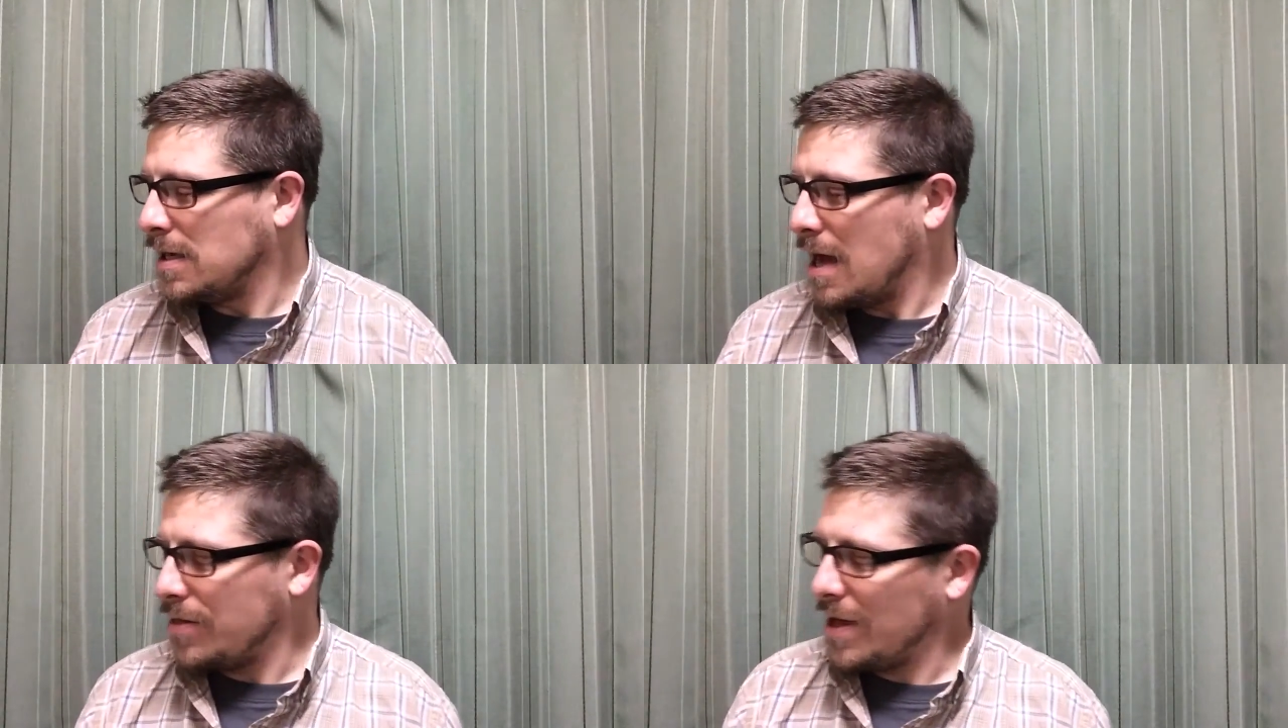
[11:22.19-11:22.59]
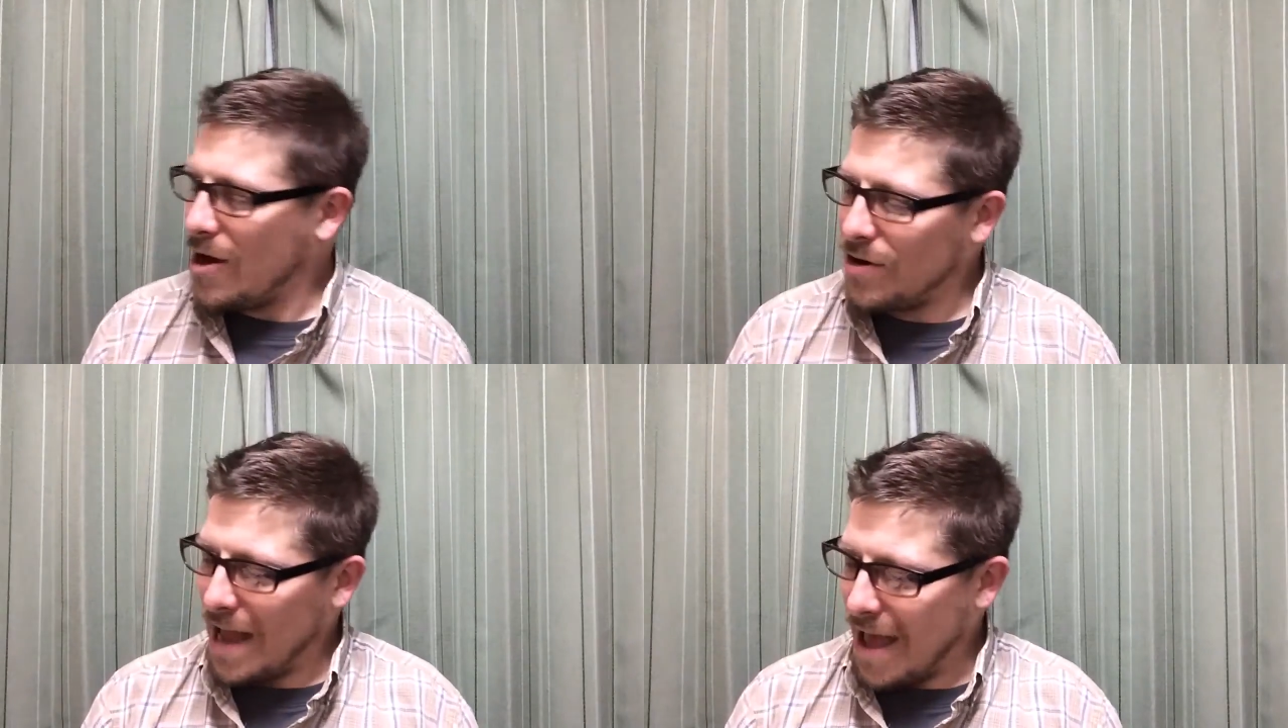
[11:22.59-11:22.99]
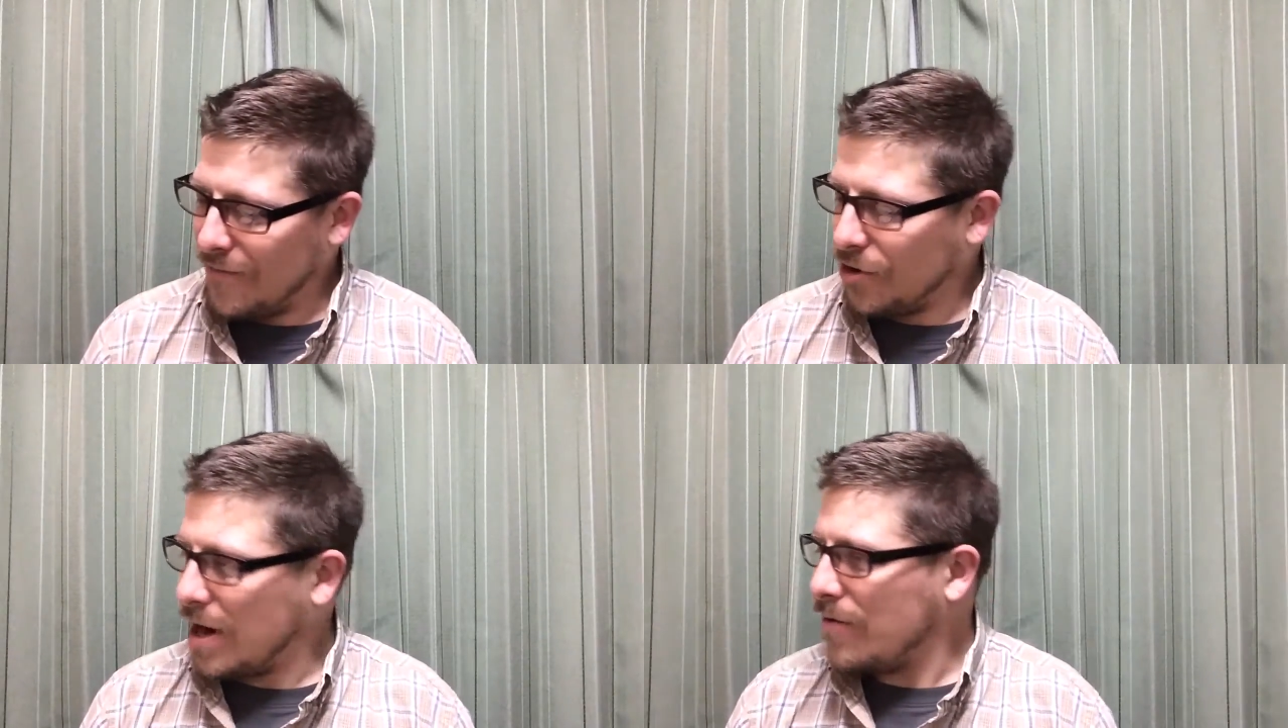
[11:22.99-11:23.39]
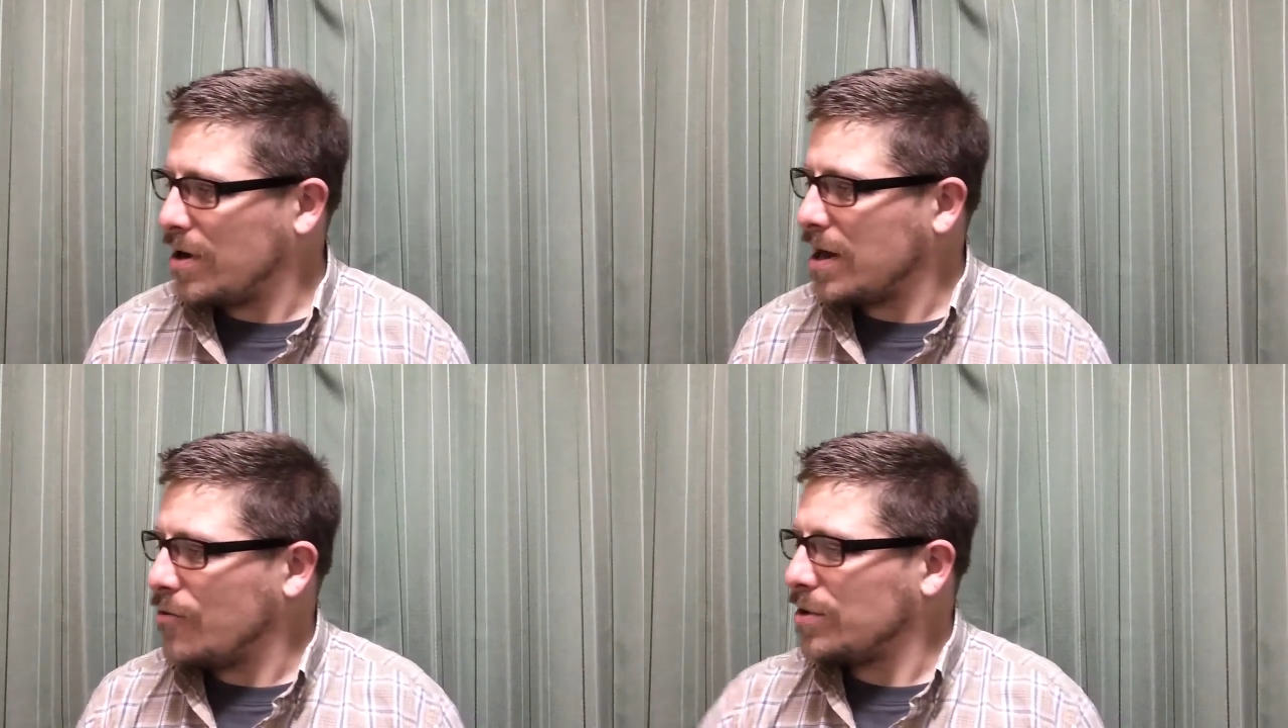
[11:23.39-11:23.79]
I think I already have a gray
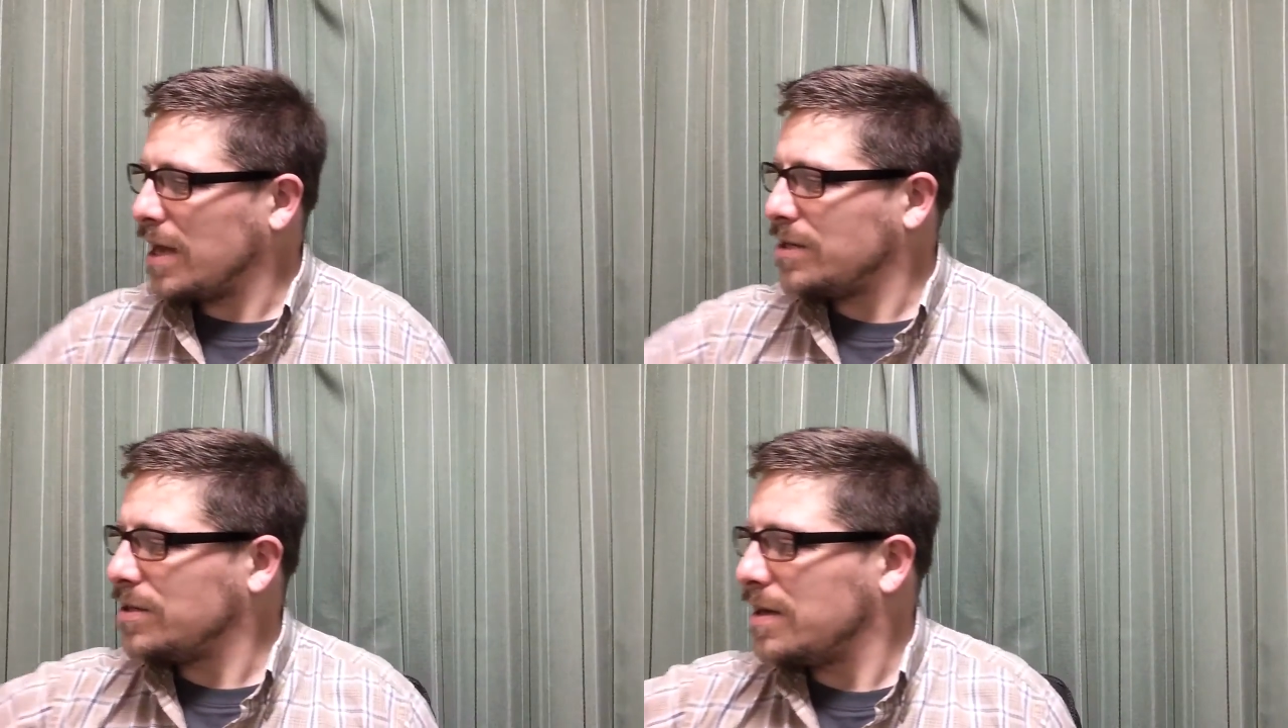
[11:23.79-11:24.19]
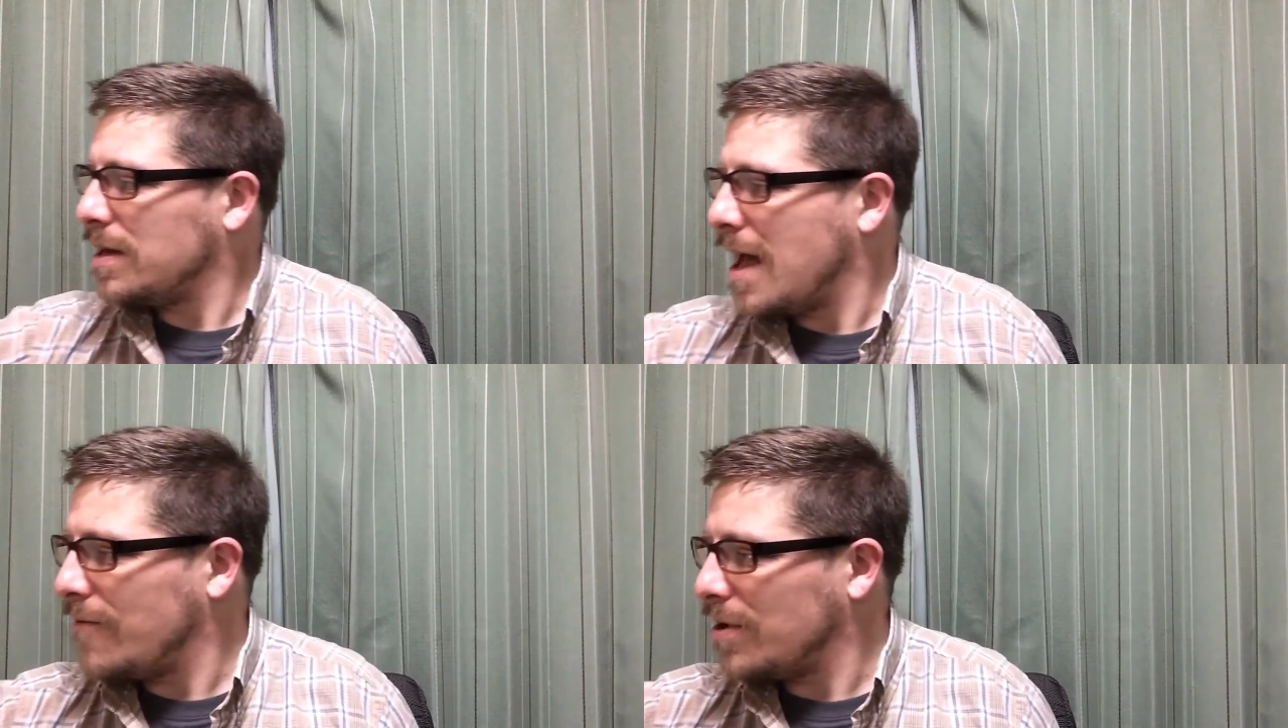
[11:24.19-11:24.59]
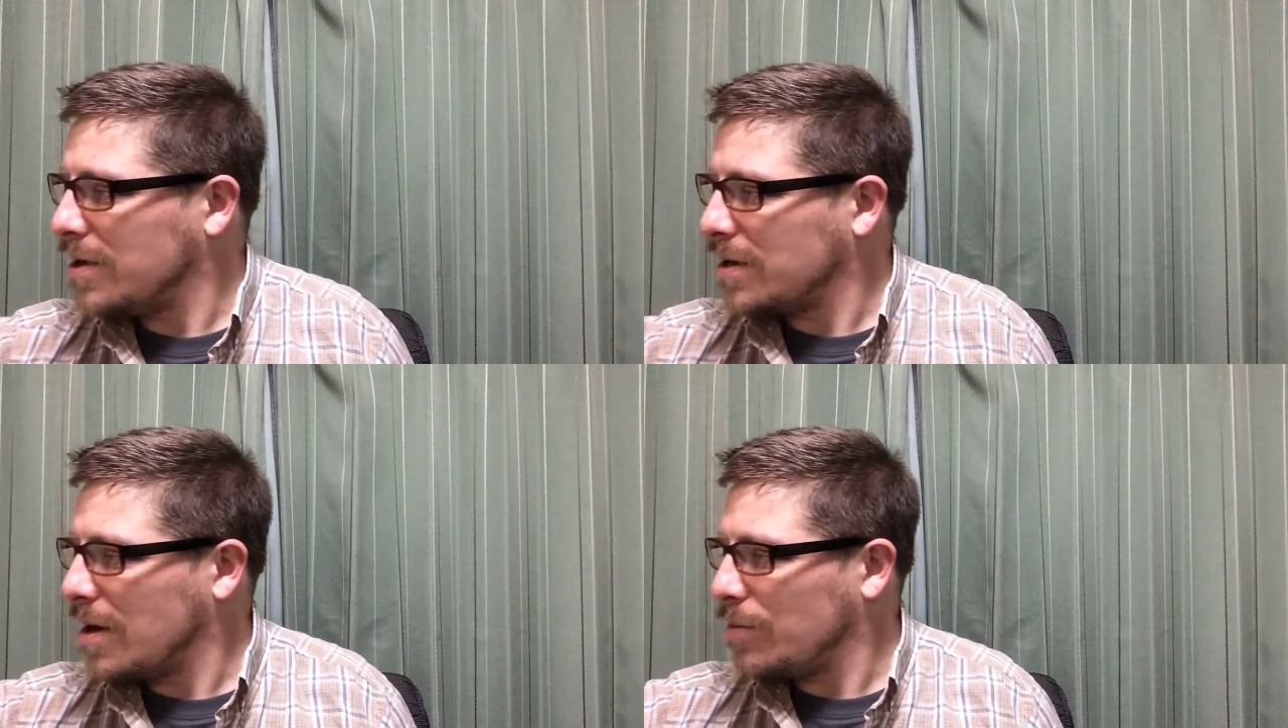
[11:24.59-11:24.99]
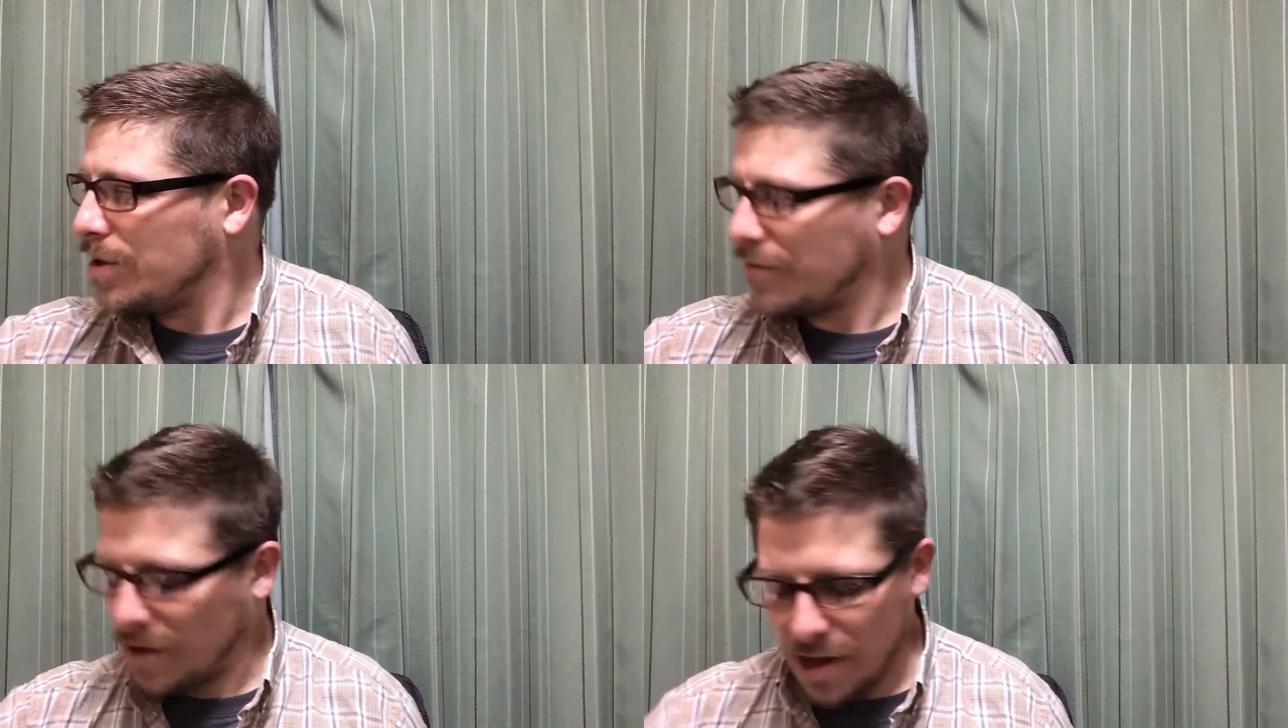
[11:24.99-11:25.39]
one. I would like to have a couple
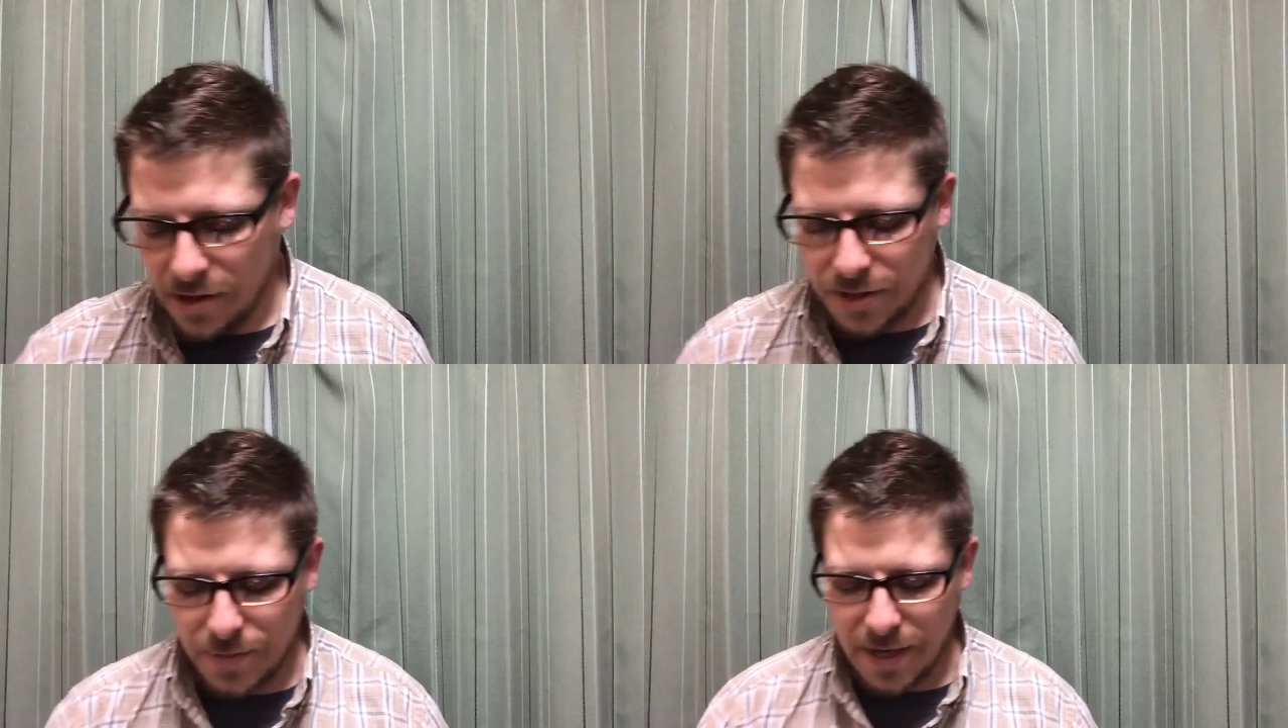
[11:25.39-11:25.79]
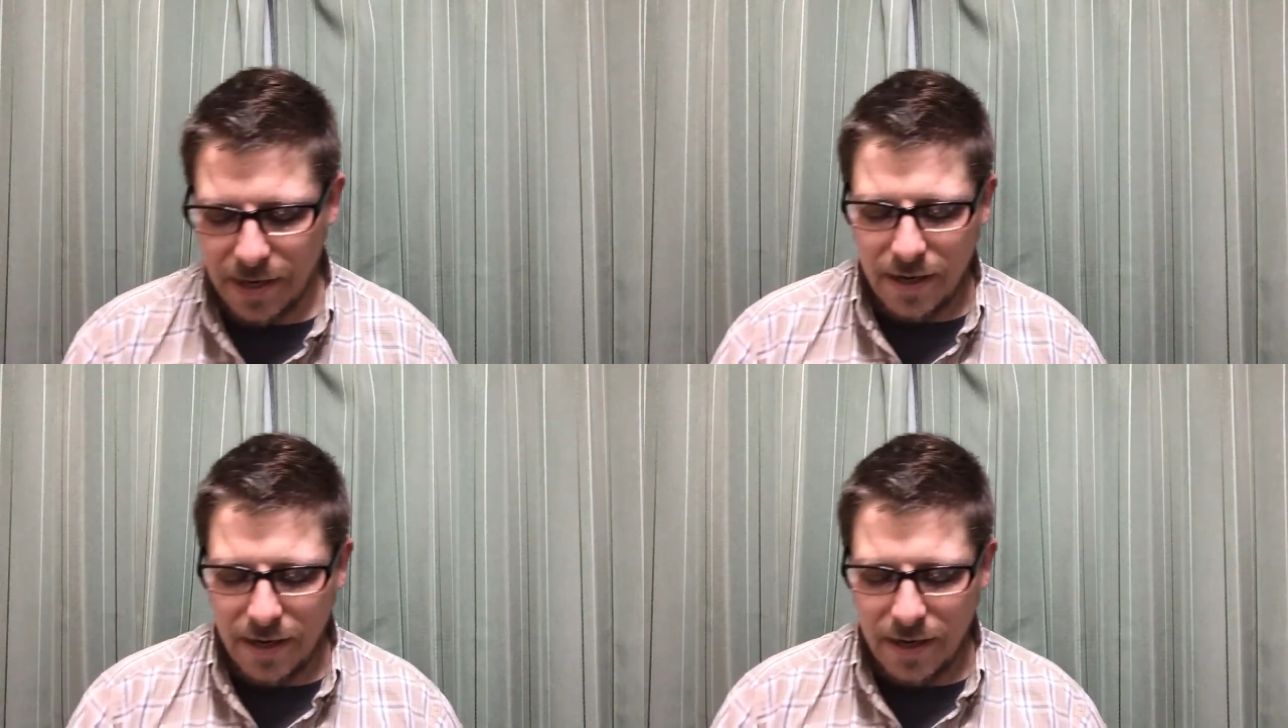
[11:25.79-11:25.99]
different colors, but